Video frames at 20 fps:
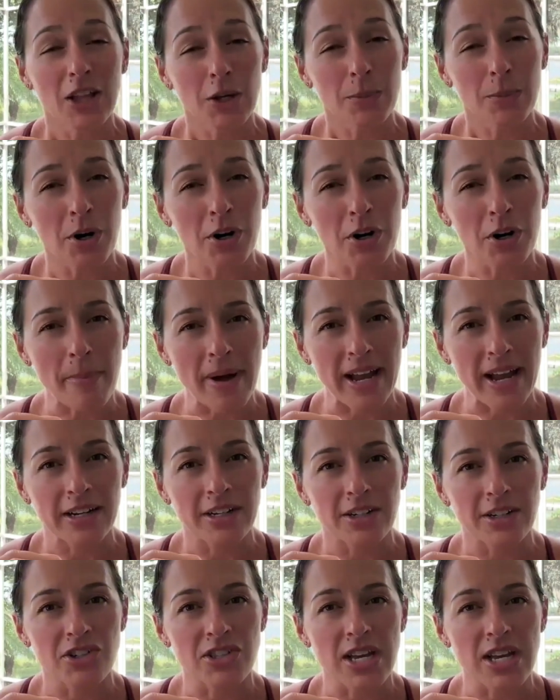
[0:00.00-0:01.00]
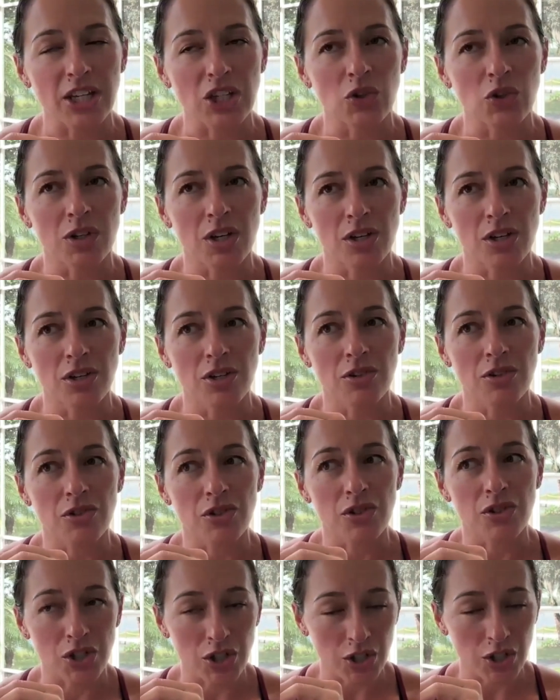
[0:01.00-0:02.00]
other part of binders that you can
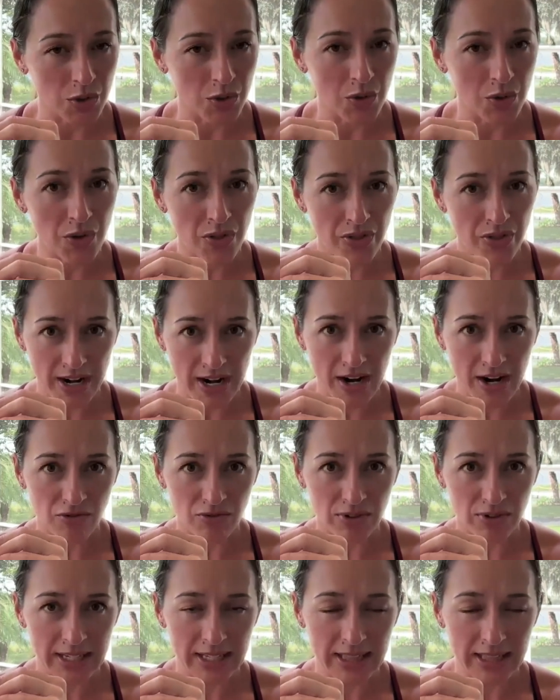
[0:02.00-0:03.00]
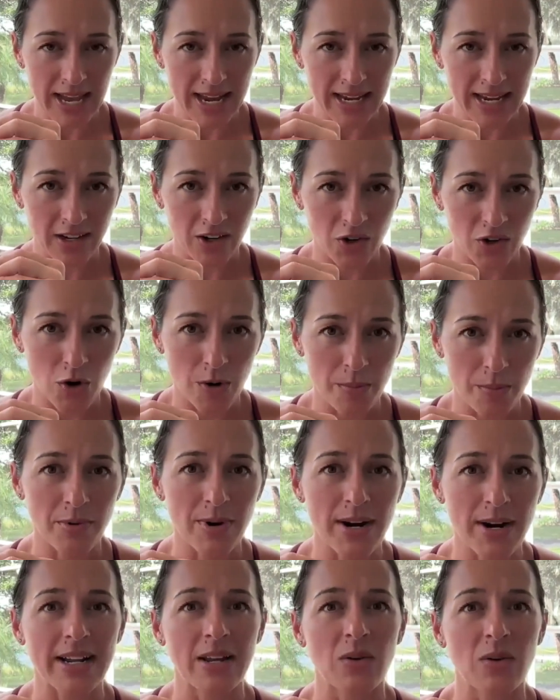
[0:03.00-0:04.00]
use too, that I really like
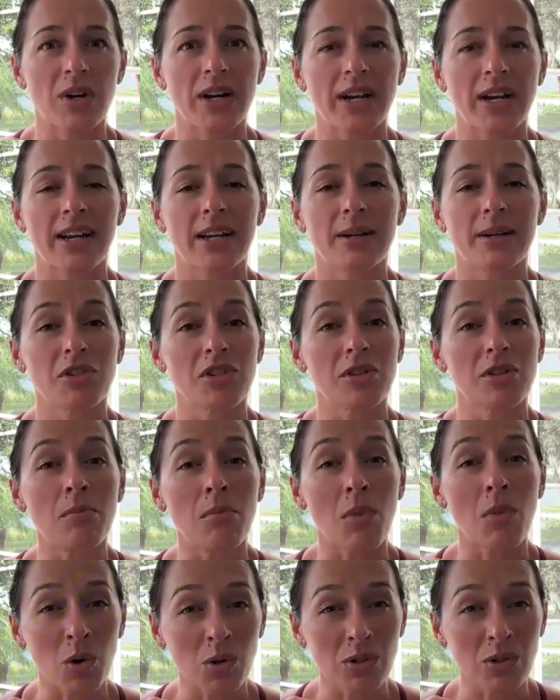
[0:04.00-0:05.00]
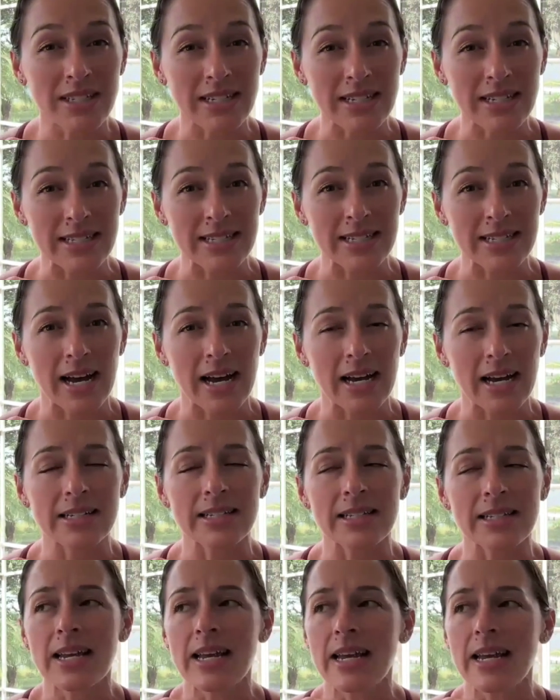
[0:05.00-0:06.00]
incorporating when it comes to mold
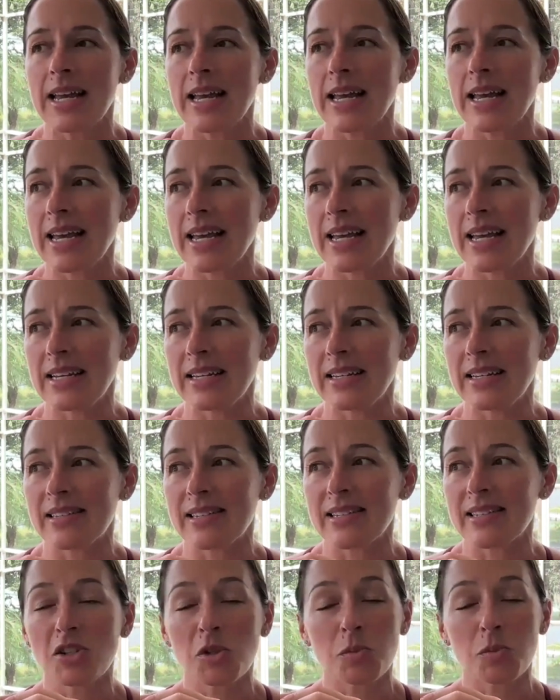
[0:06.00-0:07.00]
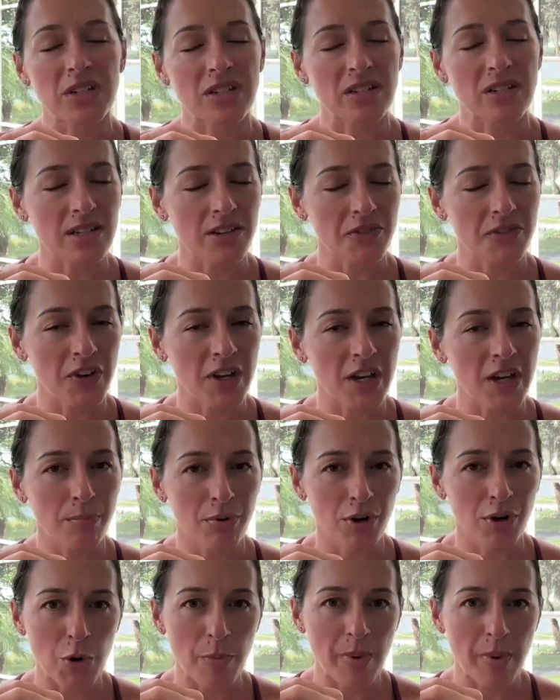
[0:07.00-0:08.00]
detox, is specific
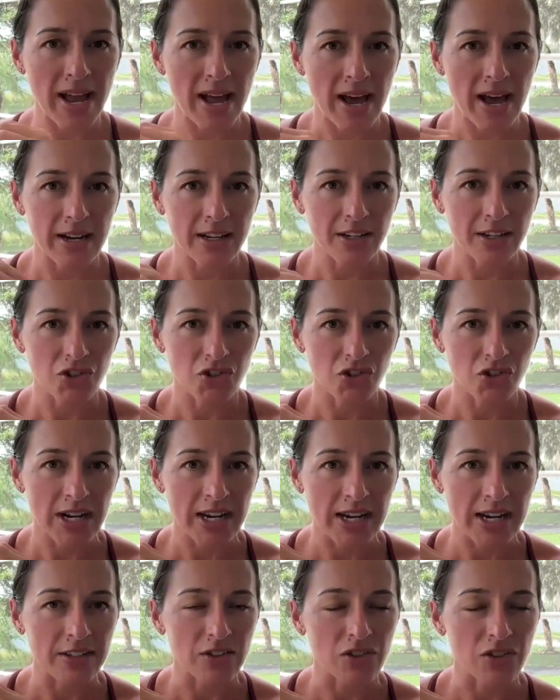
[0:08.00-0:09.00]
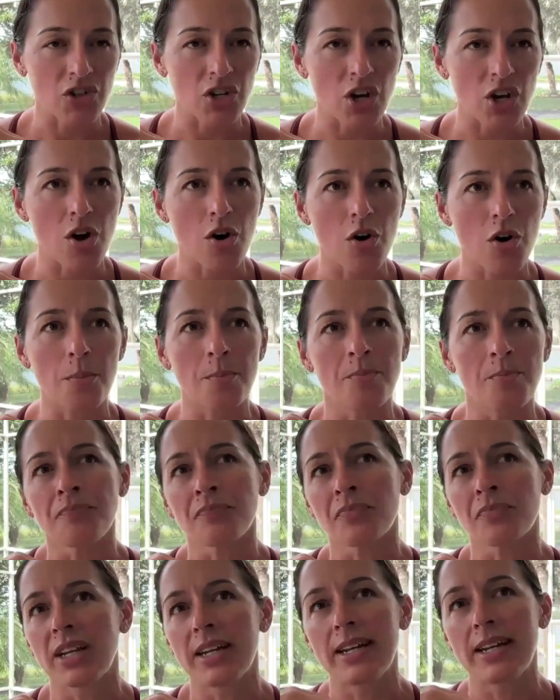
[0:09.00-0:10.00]
probiotic strains. So
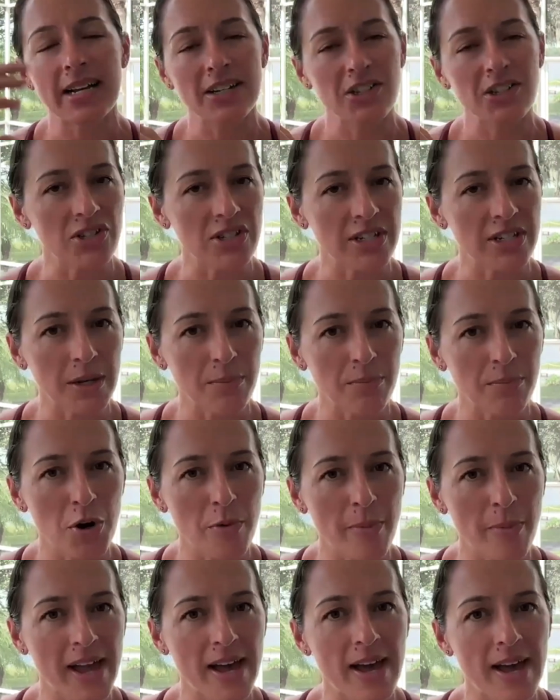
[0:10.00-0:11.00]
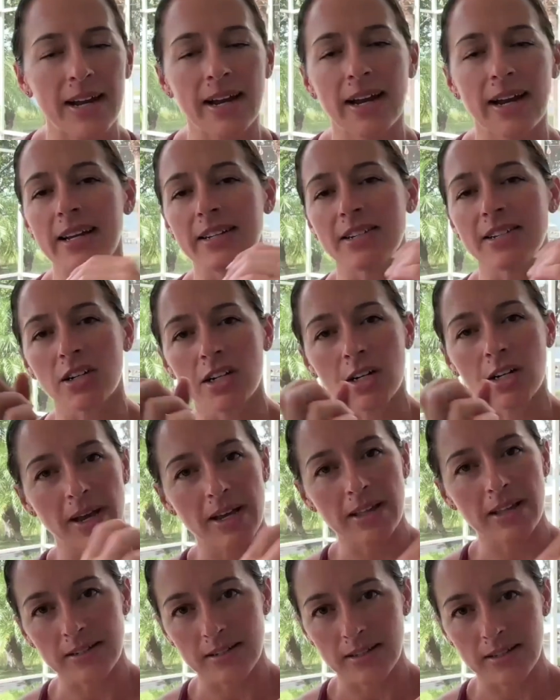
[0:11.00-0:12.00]
not just any probiotic. I talk
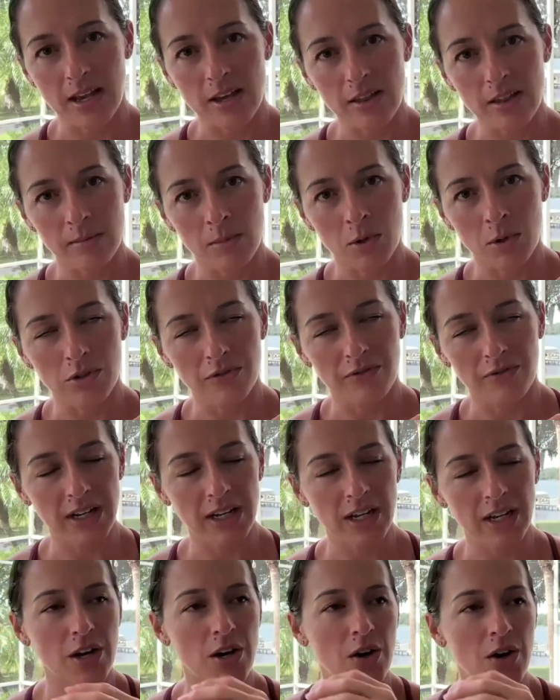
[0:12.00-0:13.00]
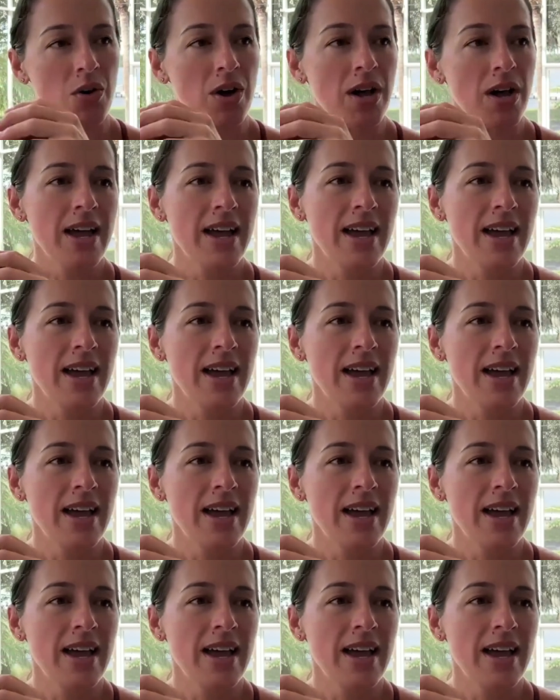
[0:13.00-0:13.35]
about this in the other mold video.